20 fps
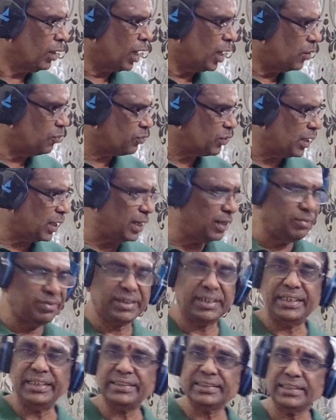after
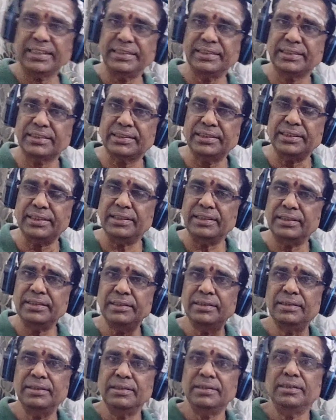having discussed the
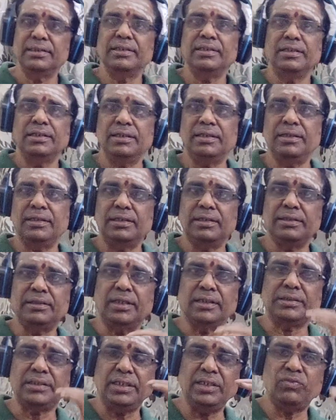
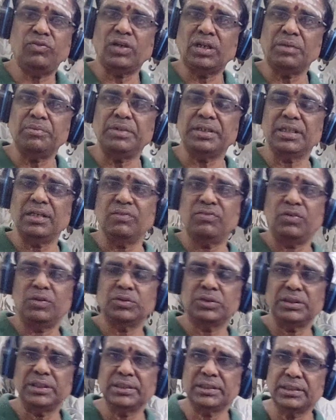three fundamental
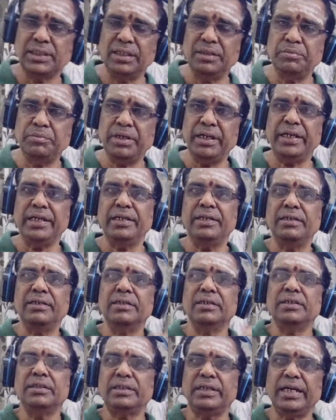forces, namely
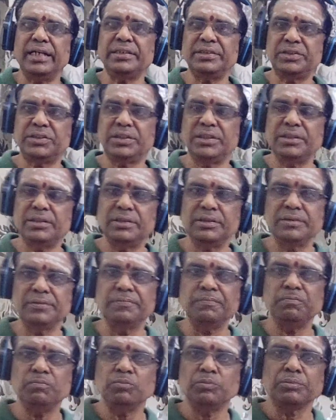tension,
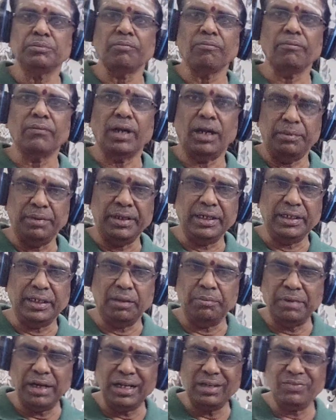
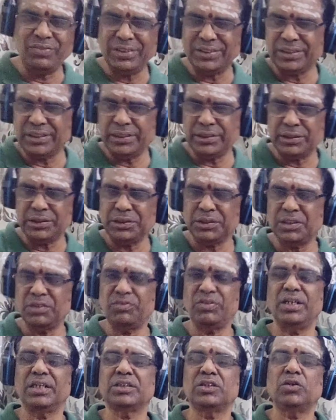the manifestations
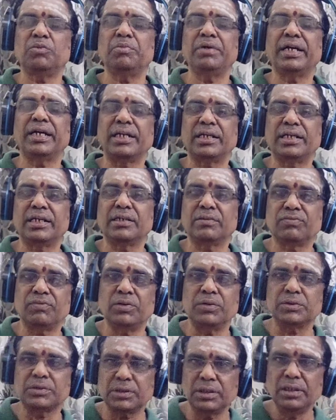of electromagnetic
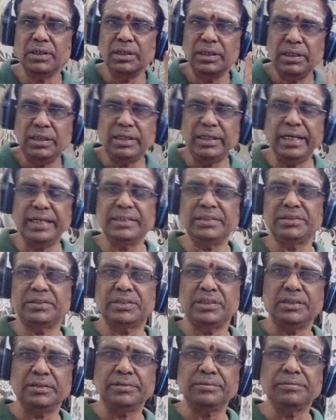force,
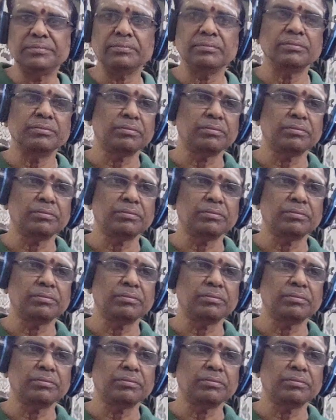tension,